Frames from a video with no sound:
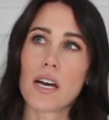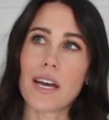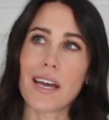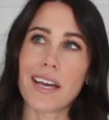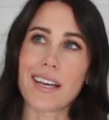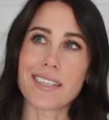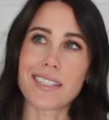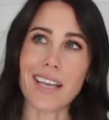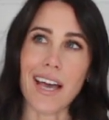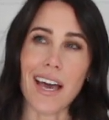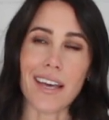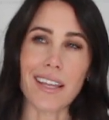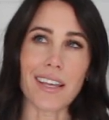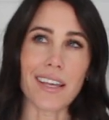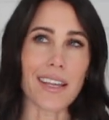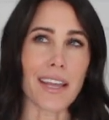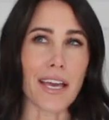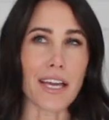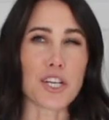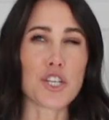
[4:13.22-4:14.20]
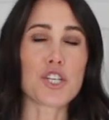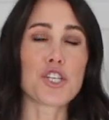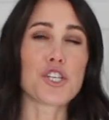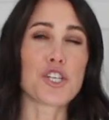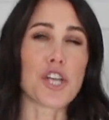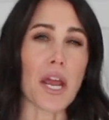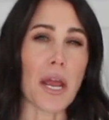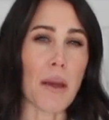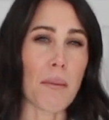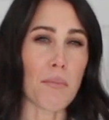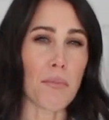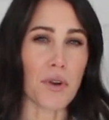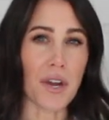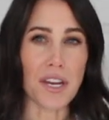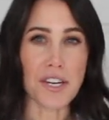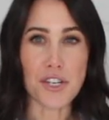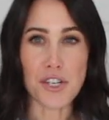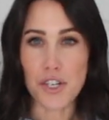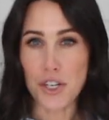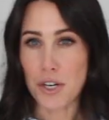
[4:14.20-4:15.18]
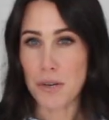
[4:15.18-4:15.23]
exactly like
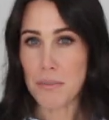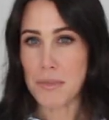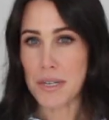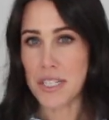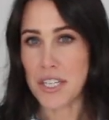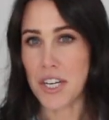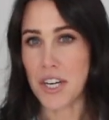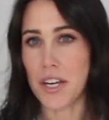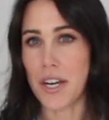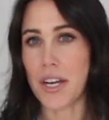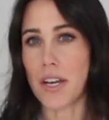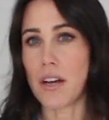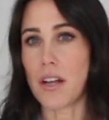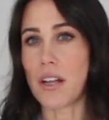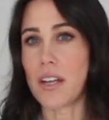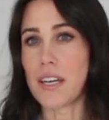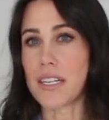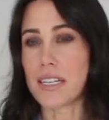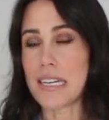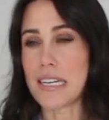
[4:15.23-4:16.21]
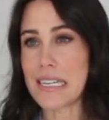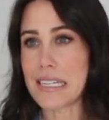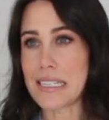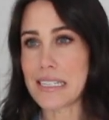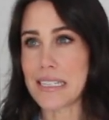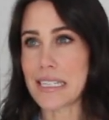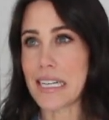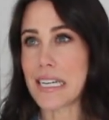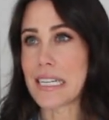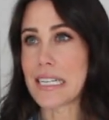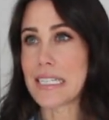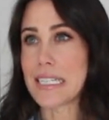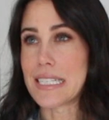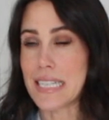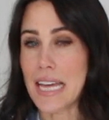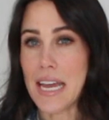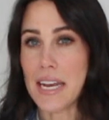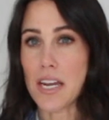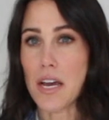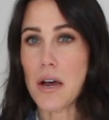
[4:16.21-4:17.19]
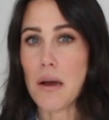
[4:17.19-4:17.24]
chambray shirt material. It is like a
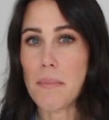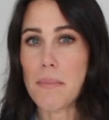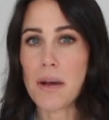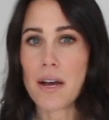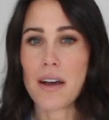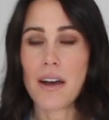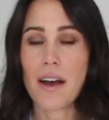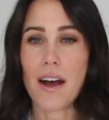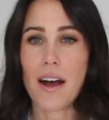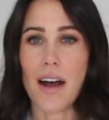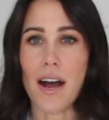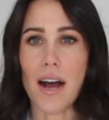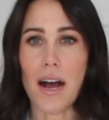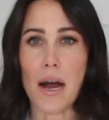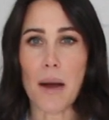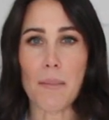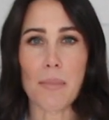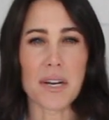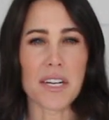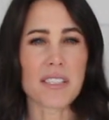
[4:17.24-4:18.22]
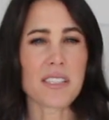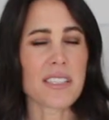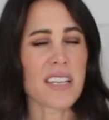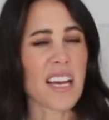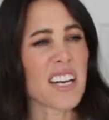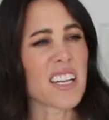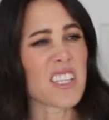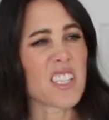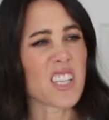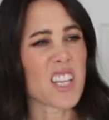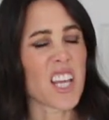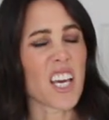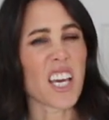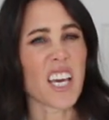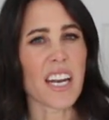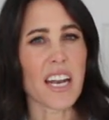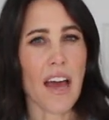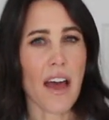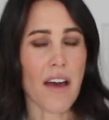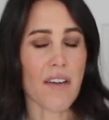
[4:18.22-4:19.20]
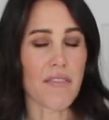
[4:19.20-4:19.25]
denim, um, but it's not as thick
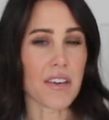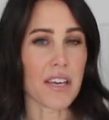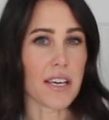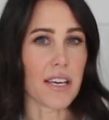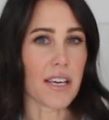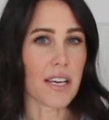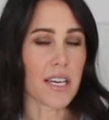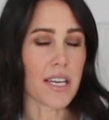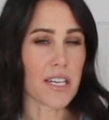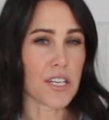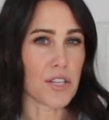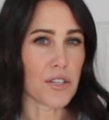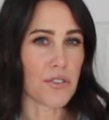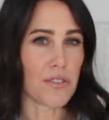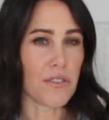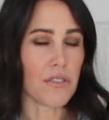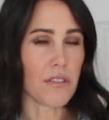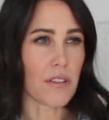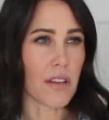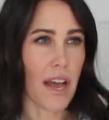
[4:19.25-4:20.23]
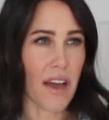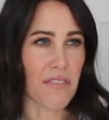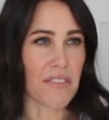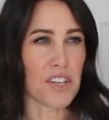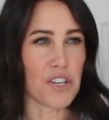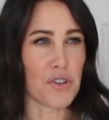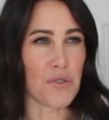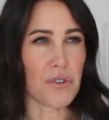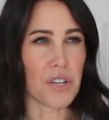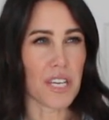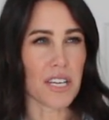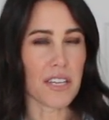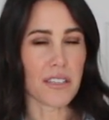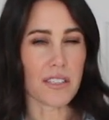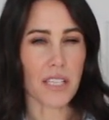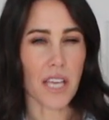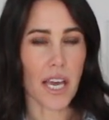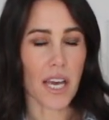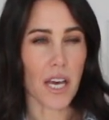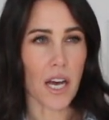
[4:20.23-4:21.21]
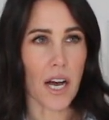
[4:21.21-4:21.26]
and heavy and heavy duty
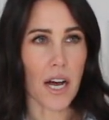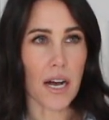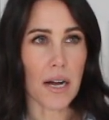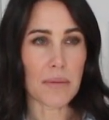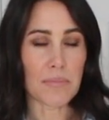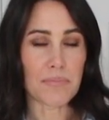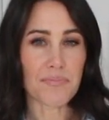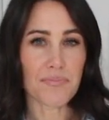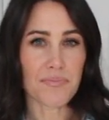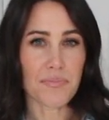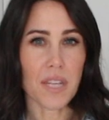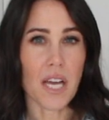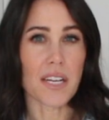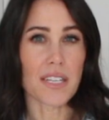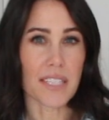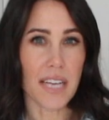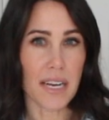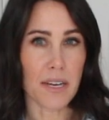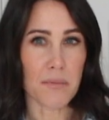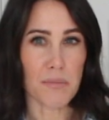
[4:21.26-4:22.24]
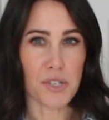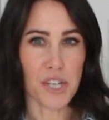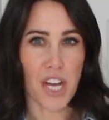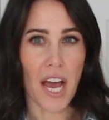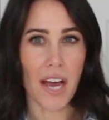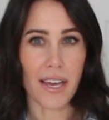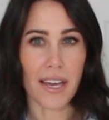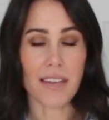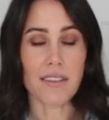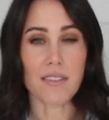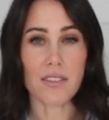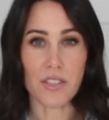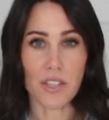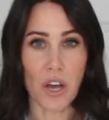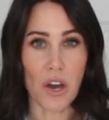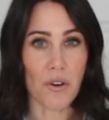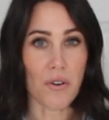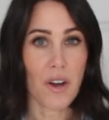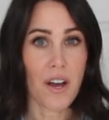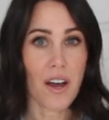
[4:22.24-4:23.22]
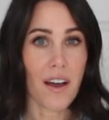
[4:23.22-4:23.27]
as like a, a denim jacket. So
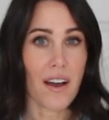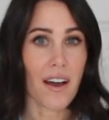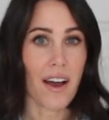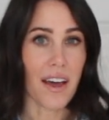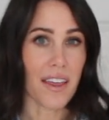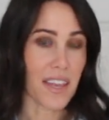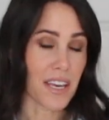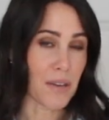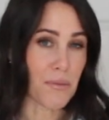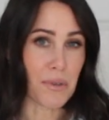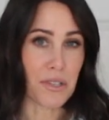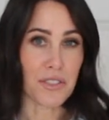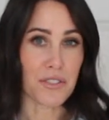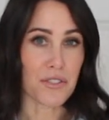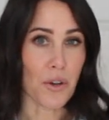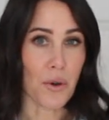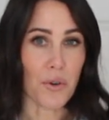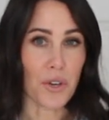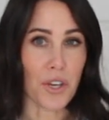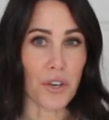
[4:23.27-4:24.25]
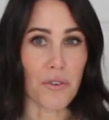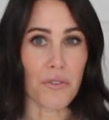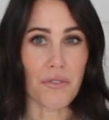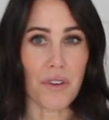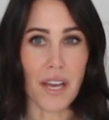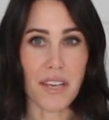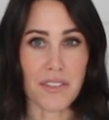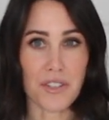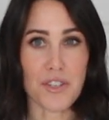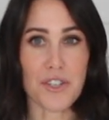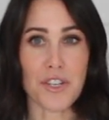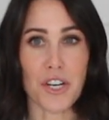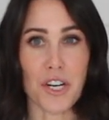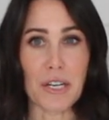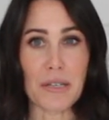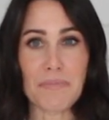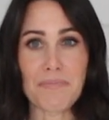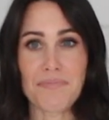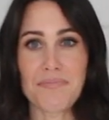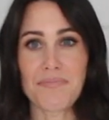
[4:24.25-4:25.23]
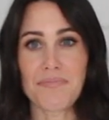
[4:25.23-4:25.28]
I think it'd be so cute as a
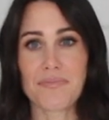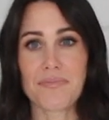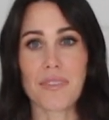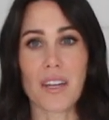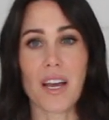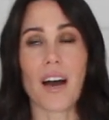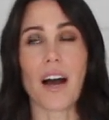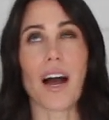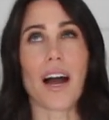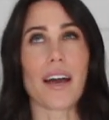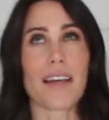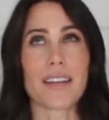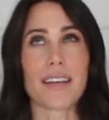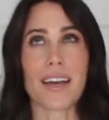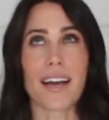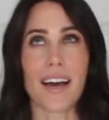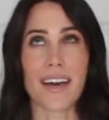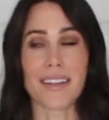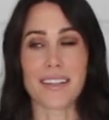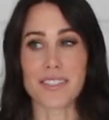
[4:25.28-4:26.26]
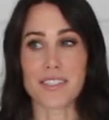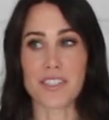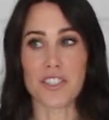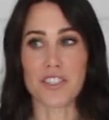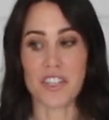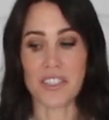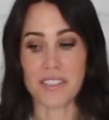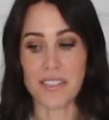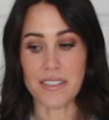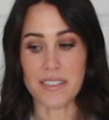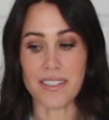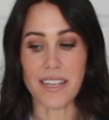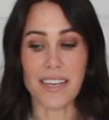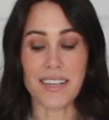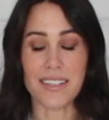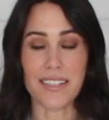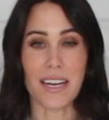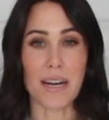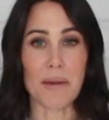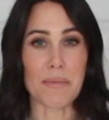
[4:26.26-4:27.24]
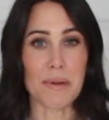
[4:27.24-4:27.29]
shirt. Highly, highly suggest this. Like
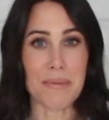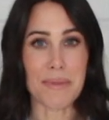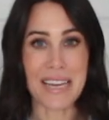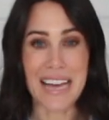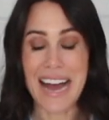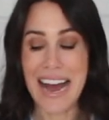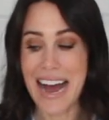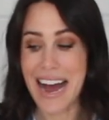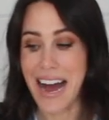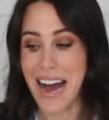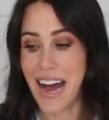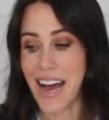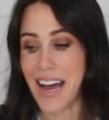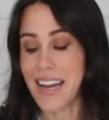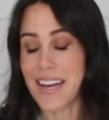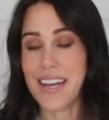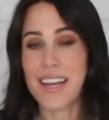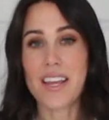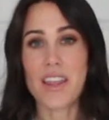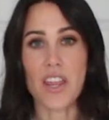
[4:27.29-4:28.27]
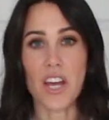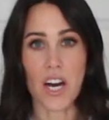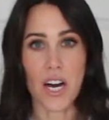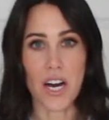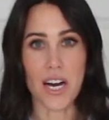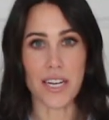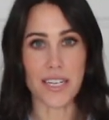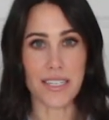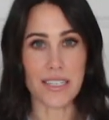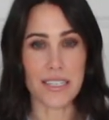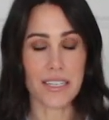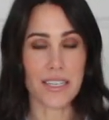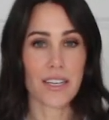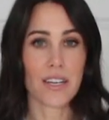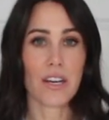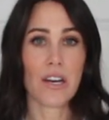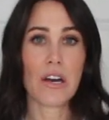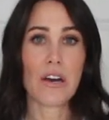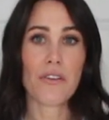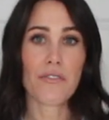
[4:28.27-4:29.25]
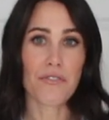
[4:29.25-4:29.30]
I said, I'm going to be on the hunt
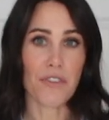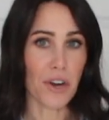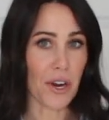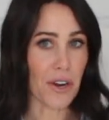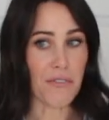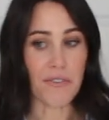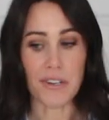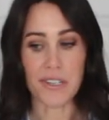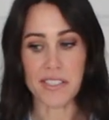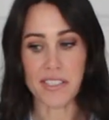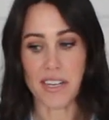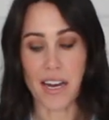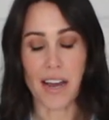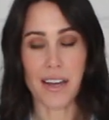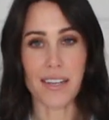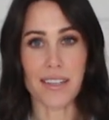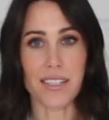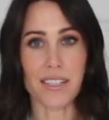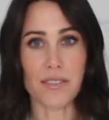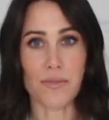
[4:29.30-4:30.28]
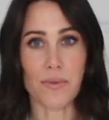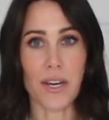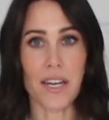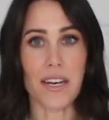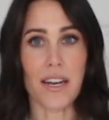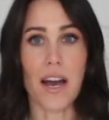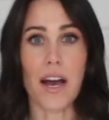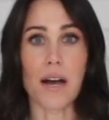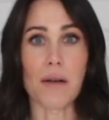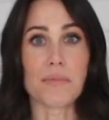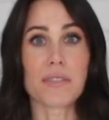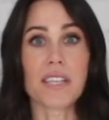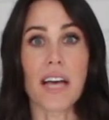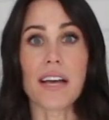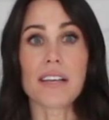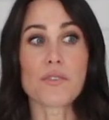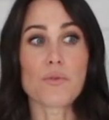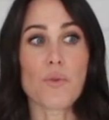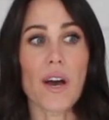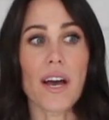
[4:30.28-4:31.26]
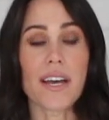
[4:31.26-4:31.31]
for a restock in this one. Um,
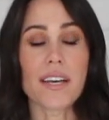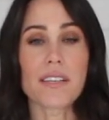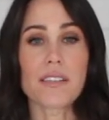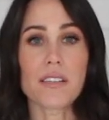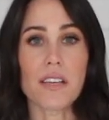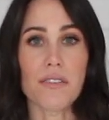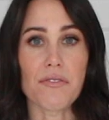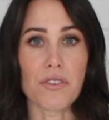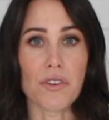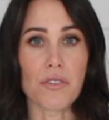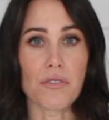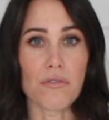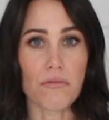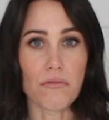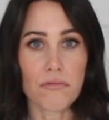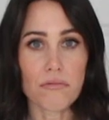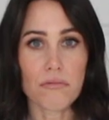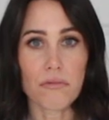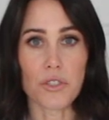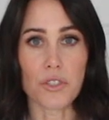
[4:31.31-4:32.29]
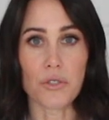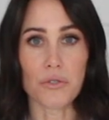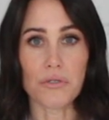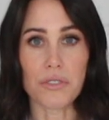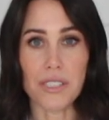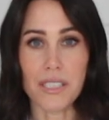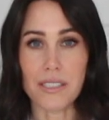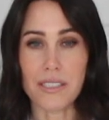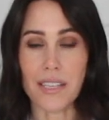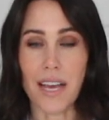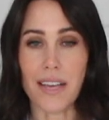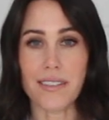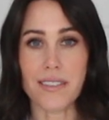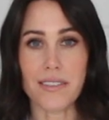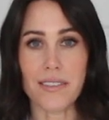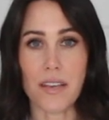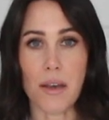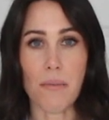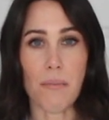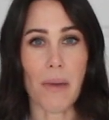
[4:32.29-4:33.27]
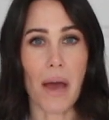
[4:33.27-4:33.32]
size wise, if you do see
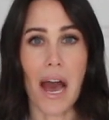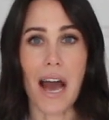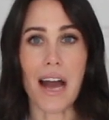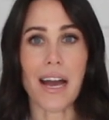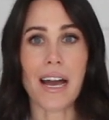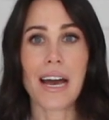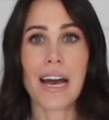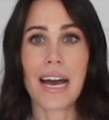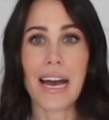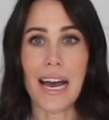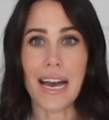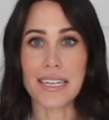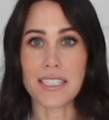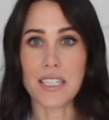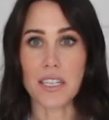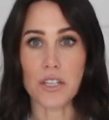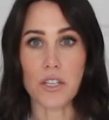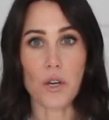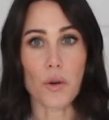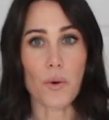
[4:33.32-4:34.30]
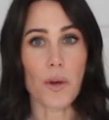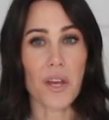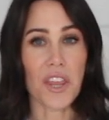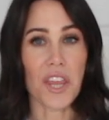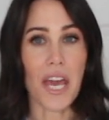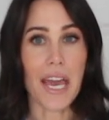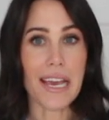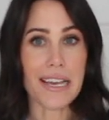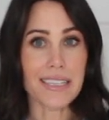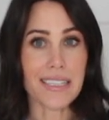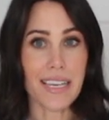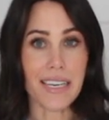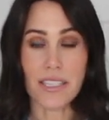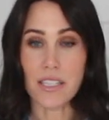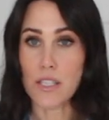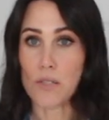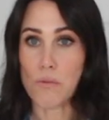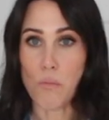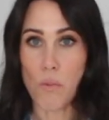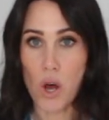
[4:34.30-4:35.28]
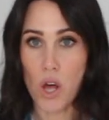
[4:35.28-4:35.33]
sizes come back, I did go with a size
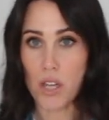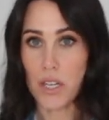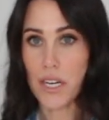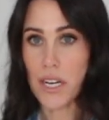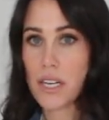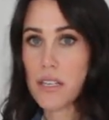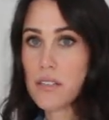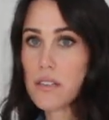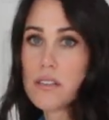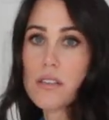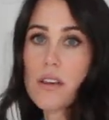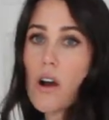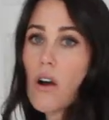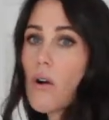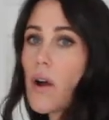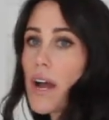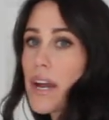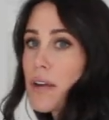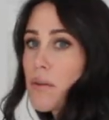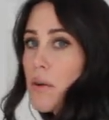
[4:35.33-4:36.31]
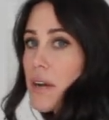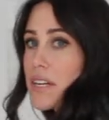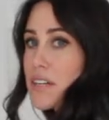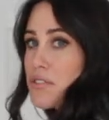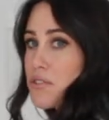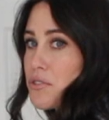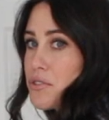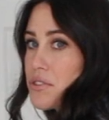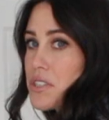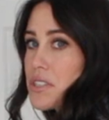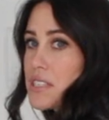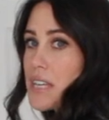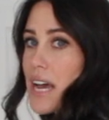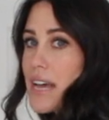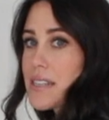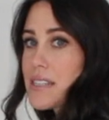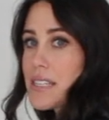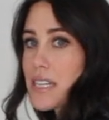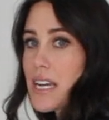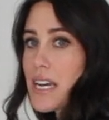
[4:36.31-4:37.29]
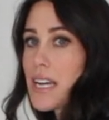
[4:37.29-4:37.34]
small in it. So I went true to
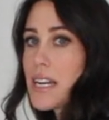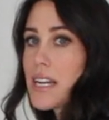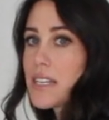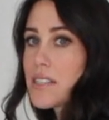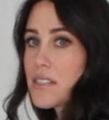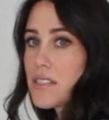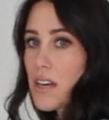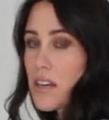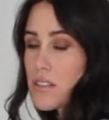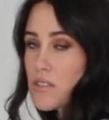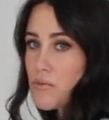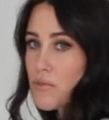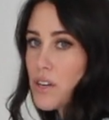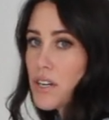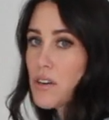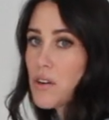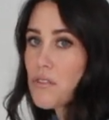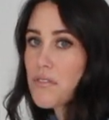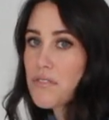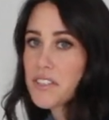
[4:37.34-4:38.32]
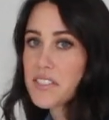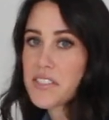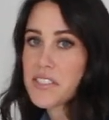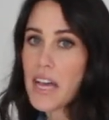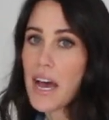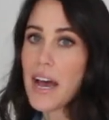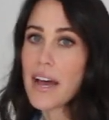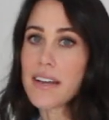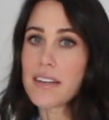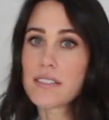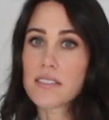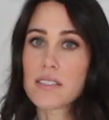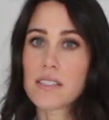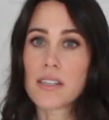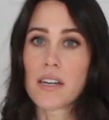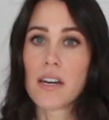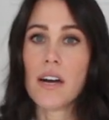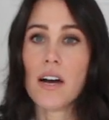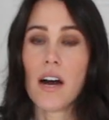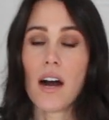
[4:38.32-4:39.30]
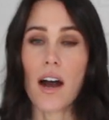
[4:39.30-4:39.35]
size in it. It does run
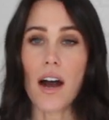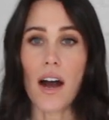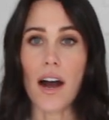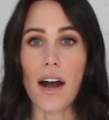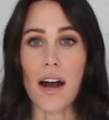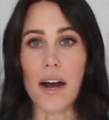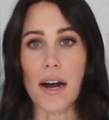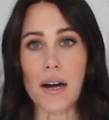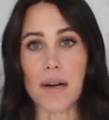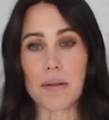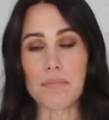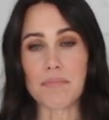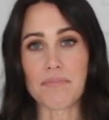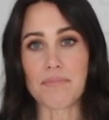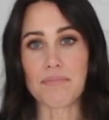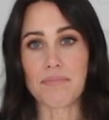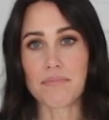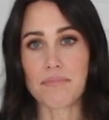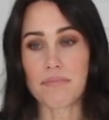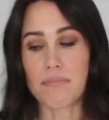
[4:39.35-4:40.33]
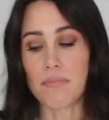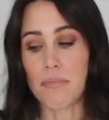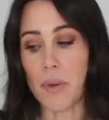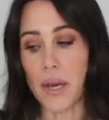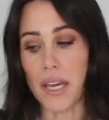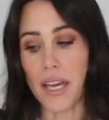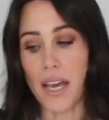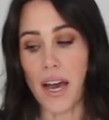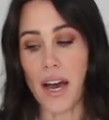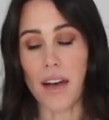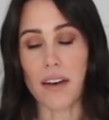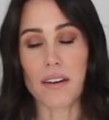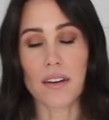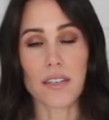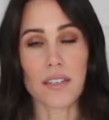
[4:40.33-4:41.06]
oversized. Um, but yeah,